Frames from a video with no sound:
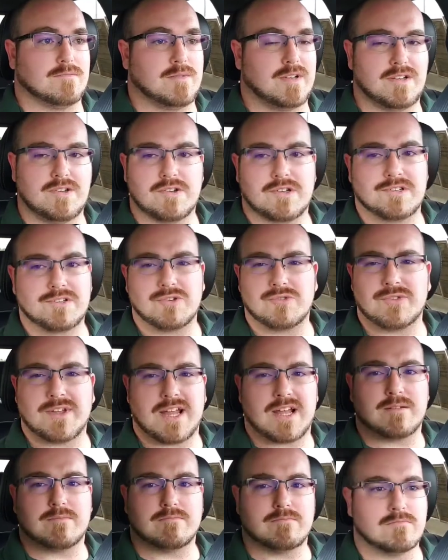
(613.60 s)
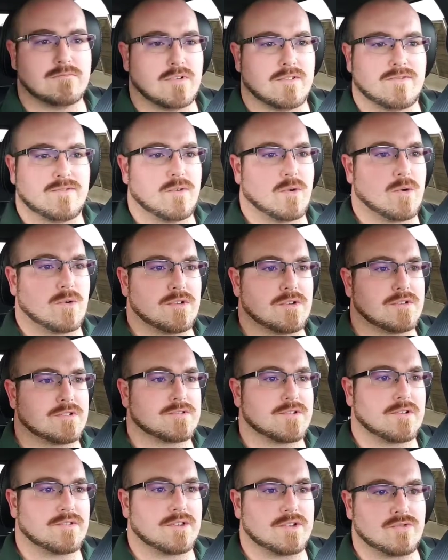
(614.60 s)
and you can do that before you
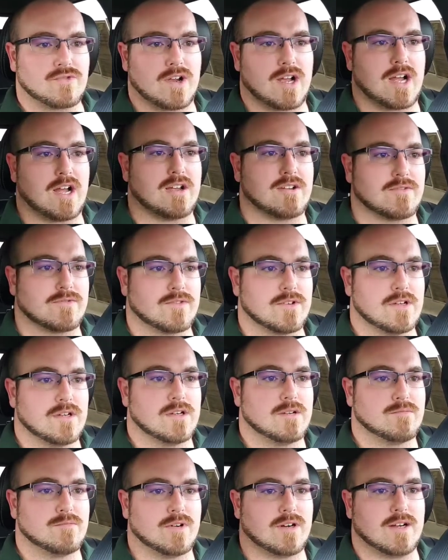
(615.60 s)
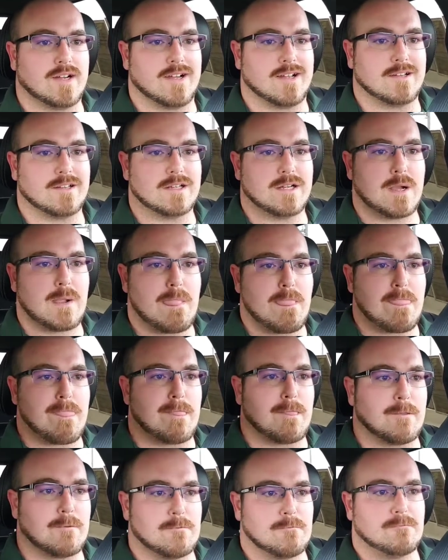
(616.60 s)
start the drive. But
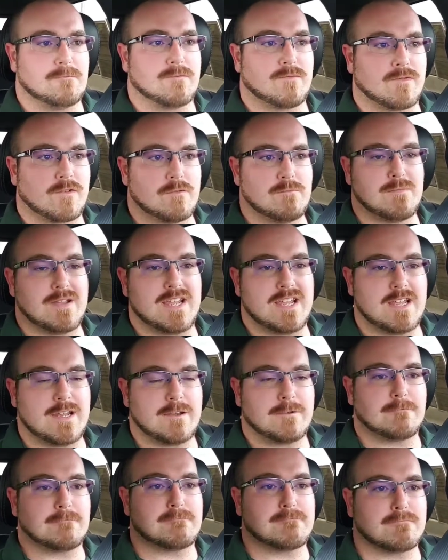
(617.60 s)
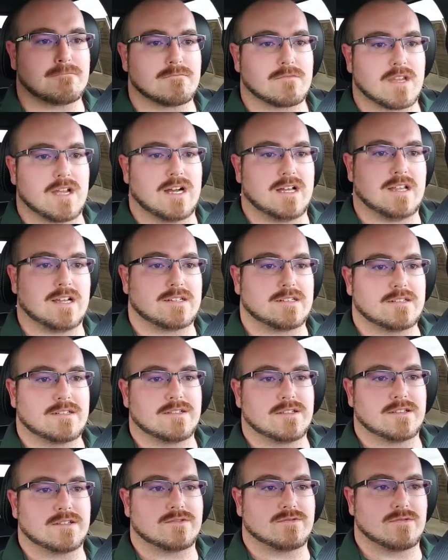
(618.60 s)
for me, I like to
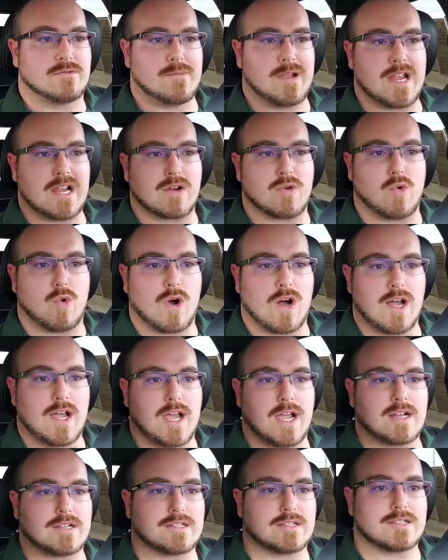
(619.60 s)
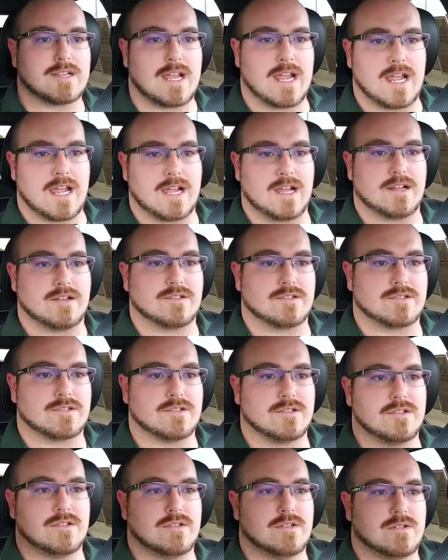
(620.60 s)
just remain quiet and
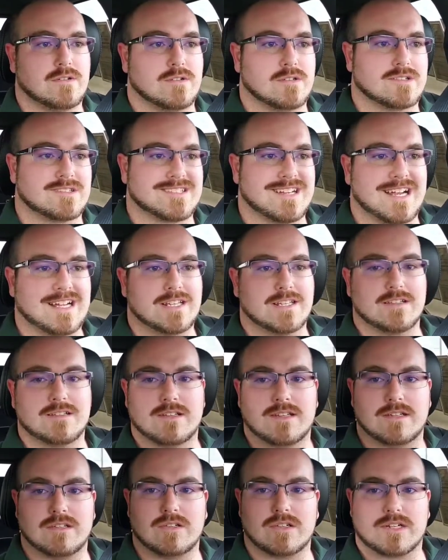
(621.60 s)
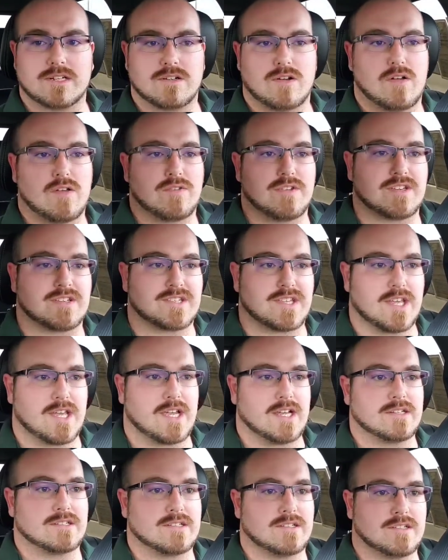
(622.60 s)
silently look at all these
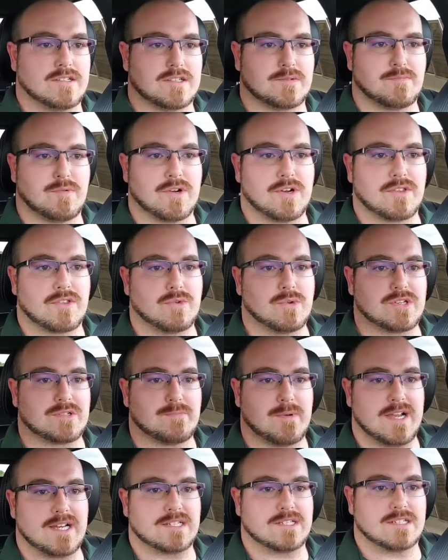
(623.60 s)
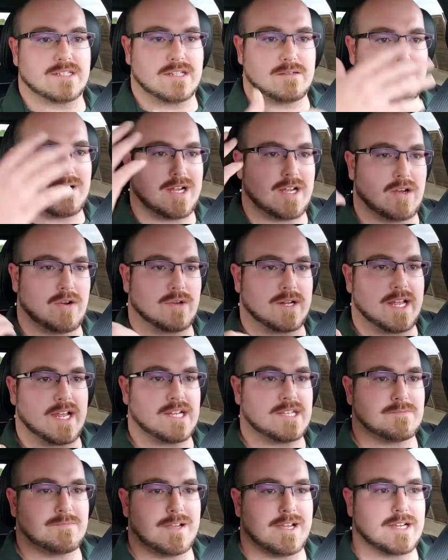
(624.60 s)
things and just put it through its paces in my own
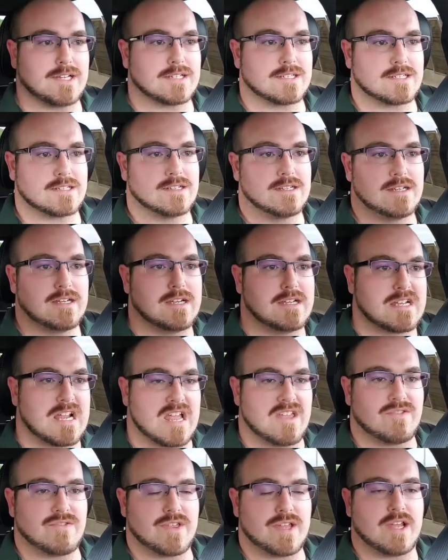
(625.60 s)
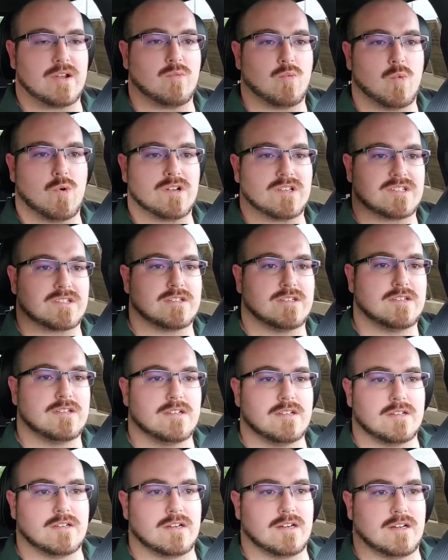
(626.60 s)
headspace. And then once
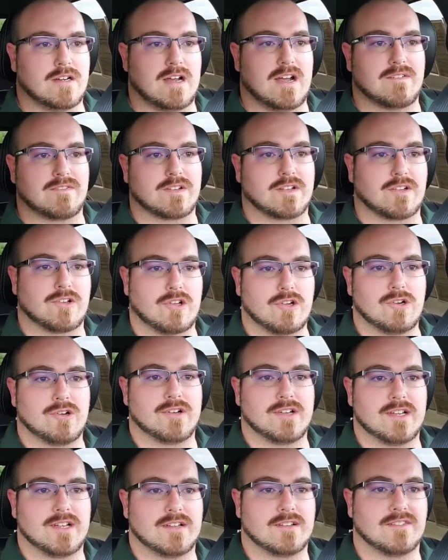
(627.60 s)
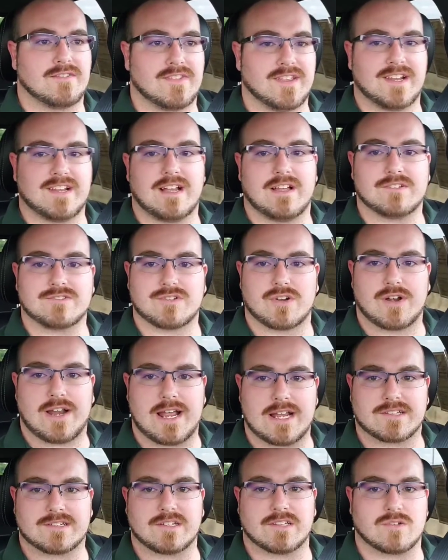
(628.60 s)
I've concluded it, then I'll start
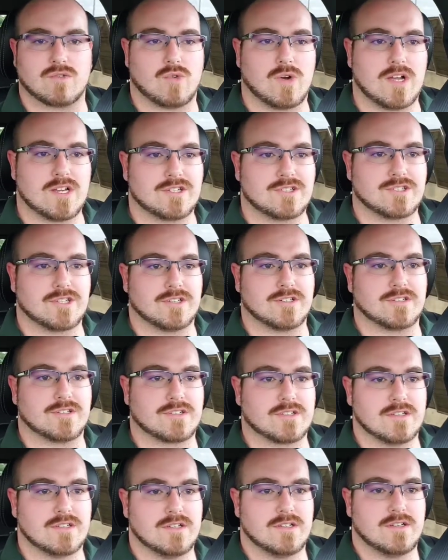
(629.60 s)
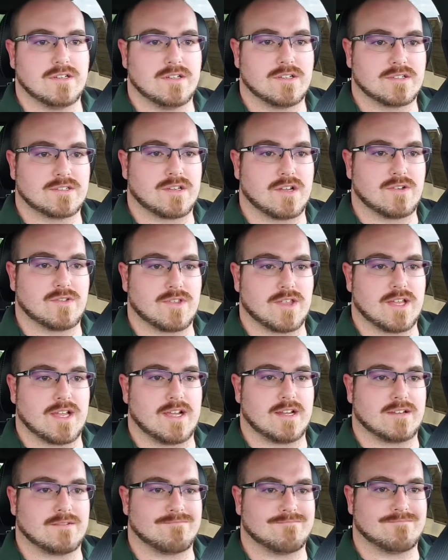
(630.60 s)
asking questions so
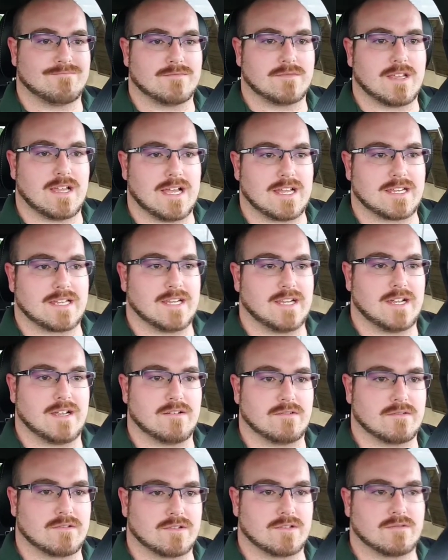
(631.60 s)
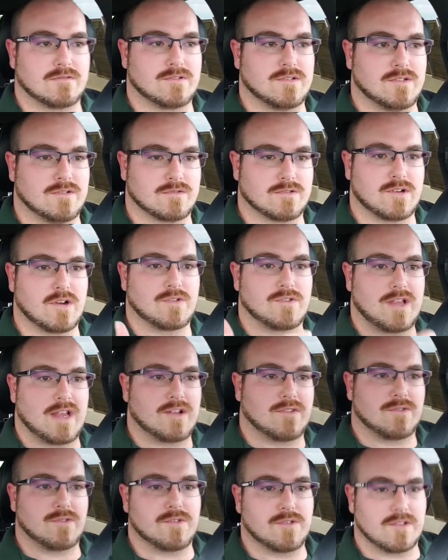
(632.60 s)
that I can, go
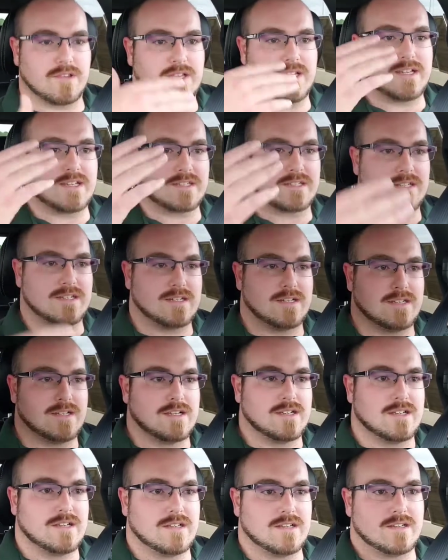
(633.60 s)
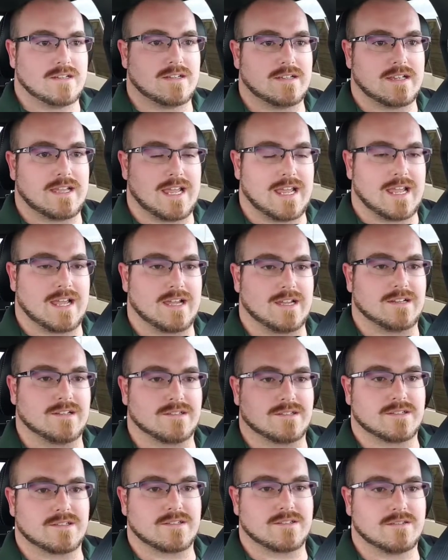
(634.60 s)
down through the list
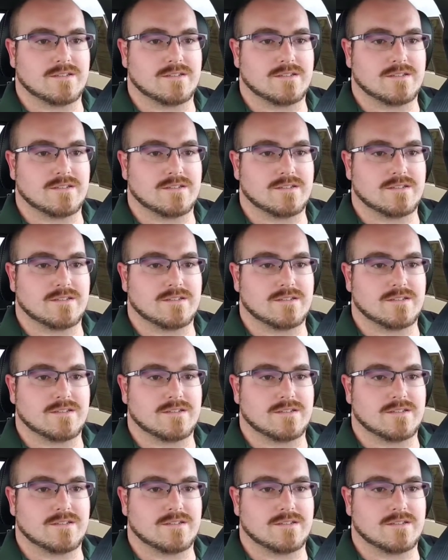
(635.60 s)
and